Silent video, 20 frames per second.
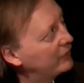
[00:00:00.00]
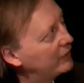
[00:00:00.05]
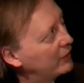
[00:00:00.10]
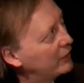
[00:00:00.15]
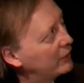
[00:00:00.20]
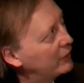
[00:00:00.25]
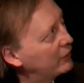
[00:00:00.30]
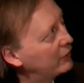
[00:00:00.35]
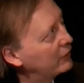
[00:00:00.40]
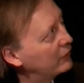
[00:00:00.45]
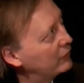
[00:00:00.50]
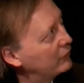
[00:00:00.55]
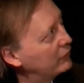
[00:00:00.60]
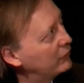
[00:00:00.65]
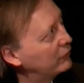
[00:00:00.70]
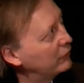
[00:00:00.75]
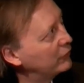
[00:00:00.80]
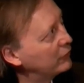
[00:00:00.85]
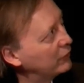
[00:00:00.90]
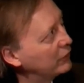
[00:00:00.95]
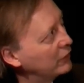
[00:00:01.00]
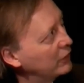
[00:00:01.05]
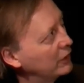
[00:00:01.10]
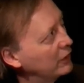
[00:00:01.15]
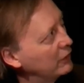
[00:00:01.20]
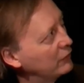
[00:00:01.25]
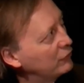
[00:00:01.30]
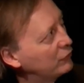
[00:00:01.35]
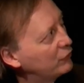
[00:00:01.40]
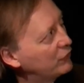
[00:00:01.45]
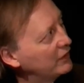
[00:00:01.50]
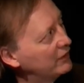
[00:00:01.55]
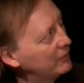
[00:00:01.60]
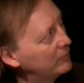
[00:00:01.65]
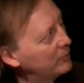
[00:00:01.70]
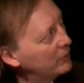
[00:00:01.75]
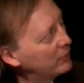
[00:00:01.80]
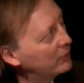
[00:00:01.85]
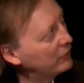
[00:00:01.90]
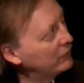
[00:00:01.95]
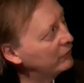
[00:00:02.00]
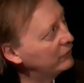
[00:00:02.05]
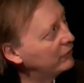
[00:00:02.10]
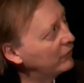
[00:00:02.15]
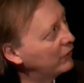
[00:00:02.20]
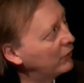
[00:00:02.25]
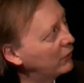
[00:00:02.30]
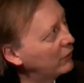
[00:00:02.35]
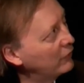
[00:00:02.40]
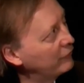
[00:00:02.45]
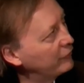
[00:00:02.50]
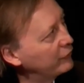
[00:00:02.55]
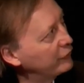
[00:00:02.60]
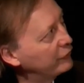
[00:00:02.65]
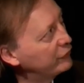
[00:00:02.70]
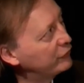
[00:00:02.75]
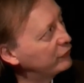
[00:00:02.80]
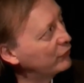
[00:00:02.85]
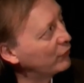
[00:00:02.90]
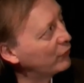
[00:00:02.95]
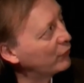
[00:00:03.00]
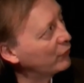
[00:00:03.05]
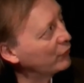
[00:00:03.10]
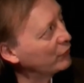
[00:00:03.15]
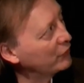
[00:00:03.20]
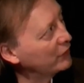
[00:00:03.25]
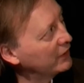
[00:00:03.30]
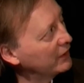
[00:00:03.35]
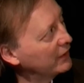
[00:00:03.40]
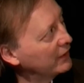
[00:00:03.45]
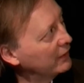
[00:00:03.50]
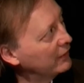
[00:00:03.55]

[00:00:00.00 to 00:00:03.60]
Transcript: the treatment of stone,